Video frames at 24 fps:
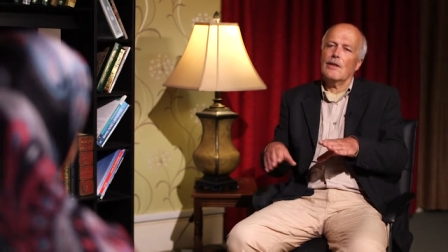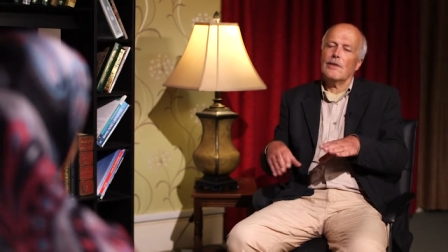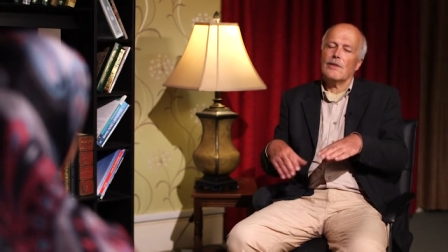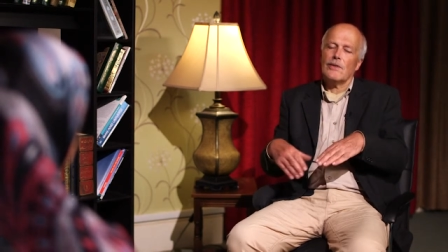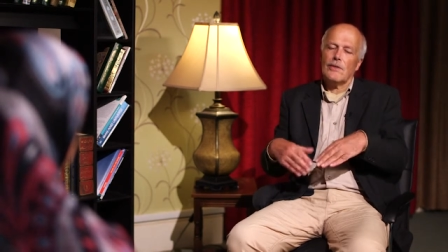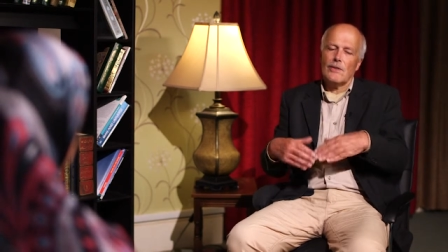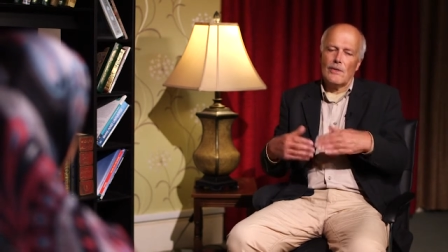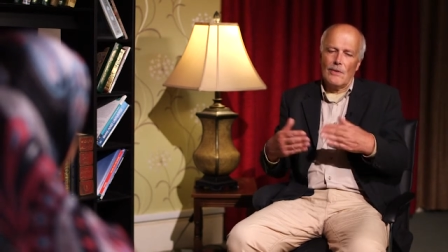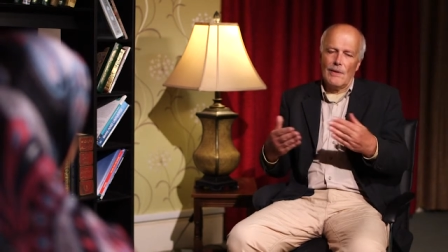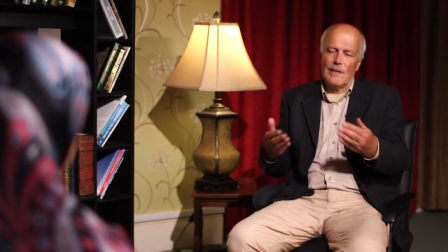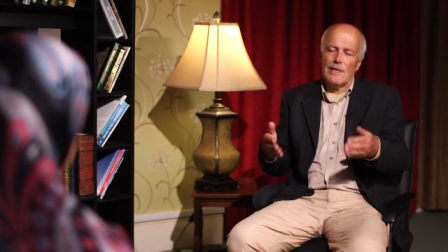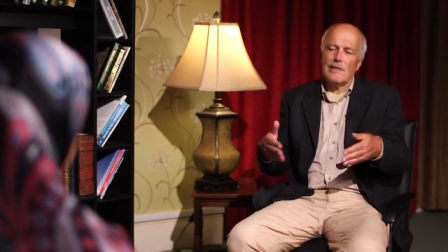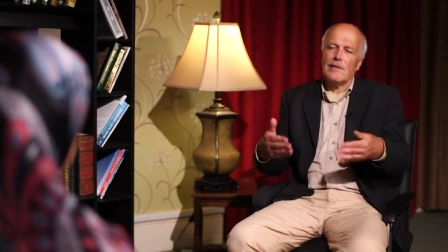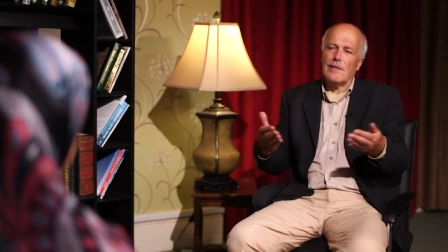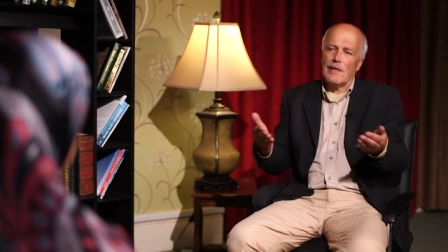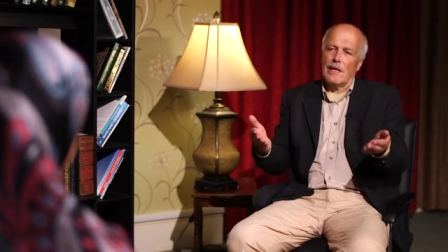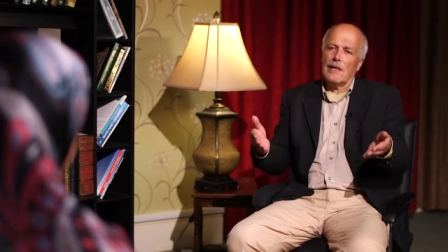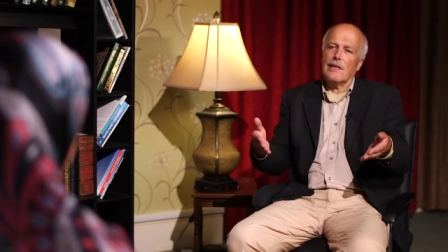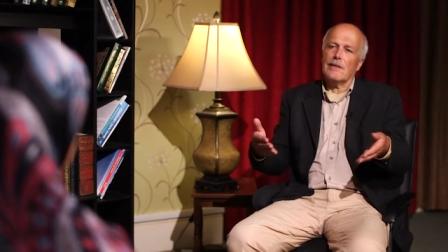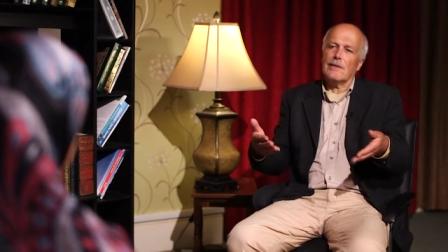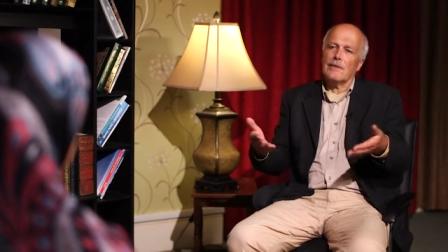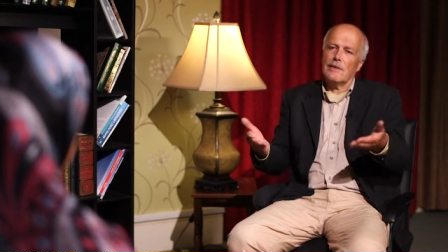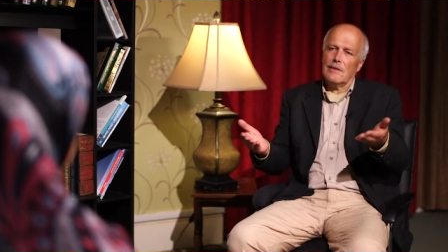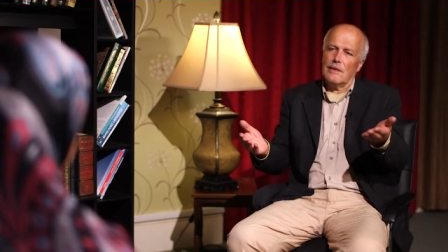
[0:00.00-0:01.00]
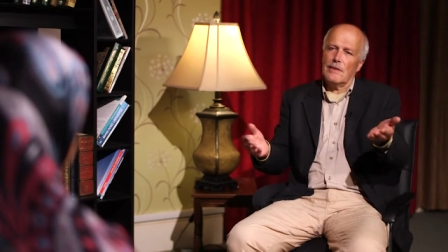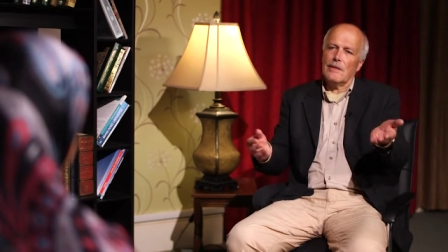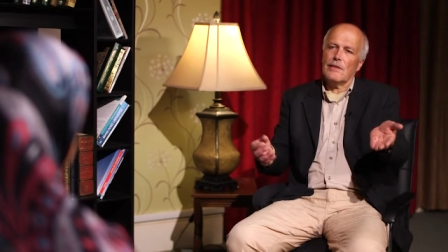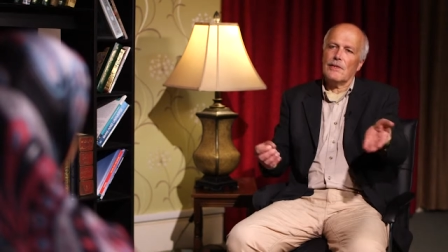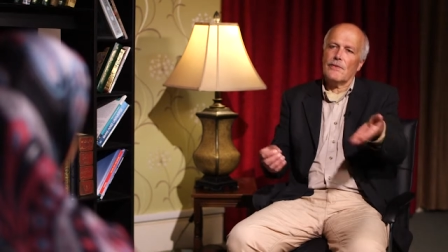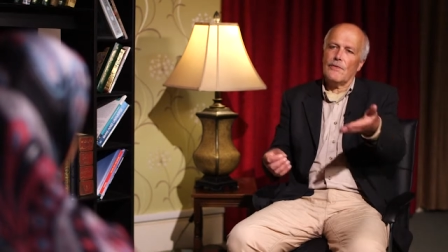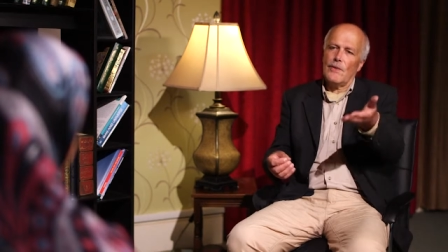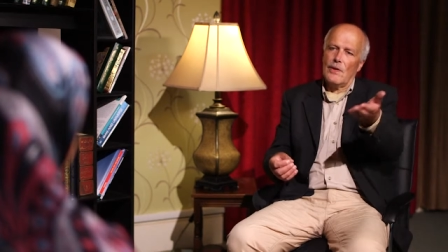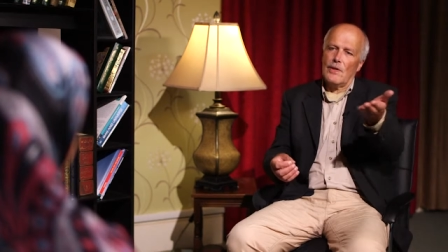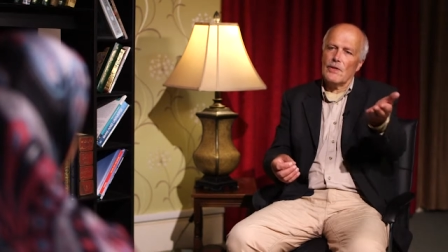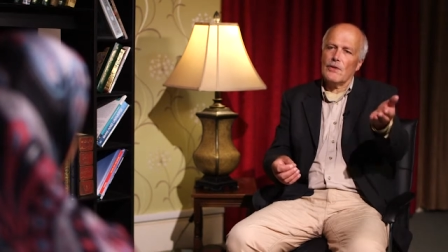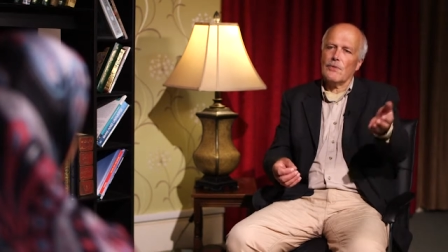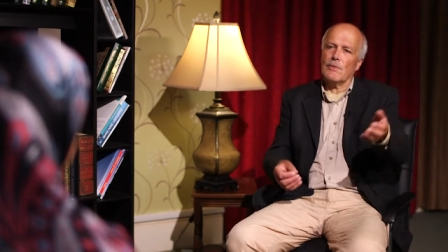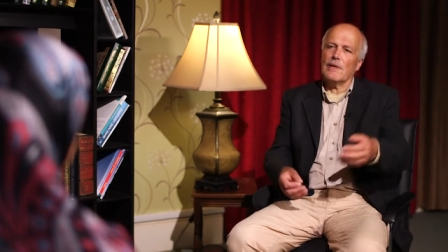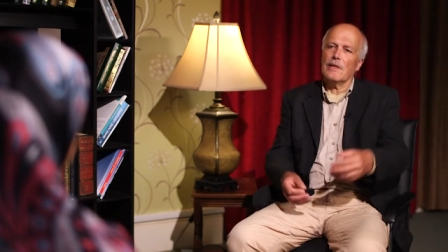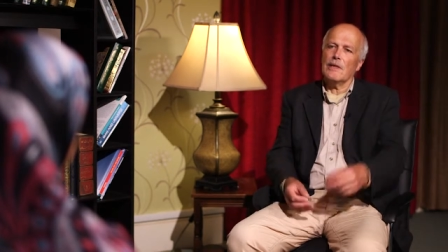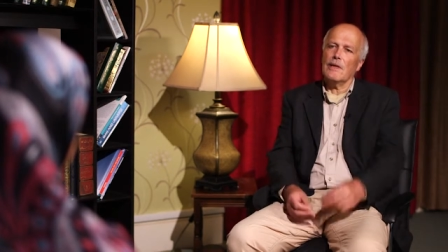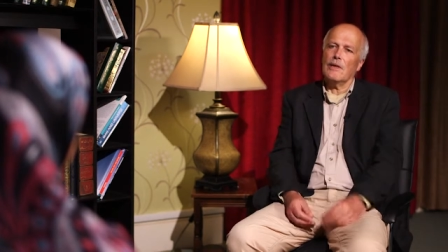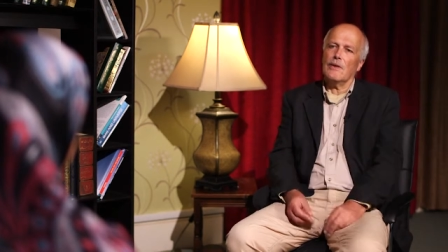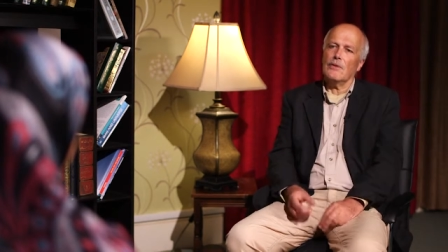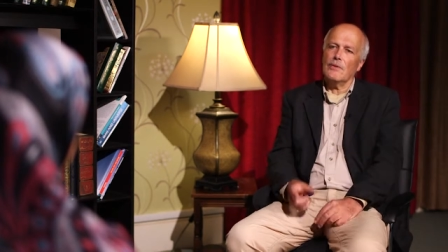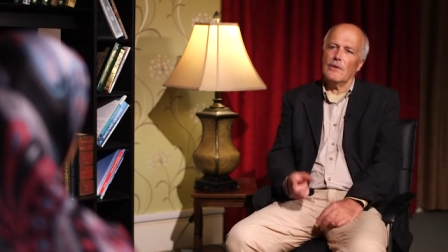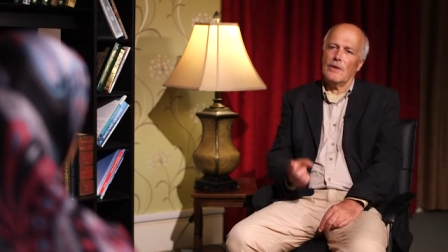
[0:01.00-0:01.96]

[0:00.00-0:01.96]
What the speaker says: So I said that as far as we know,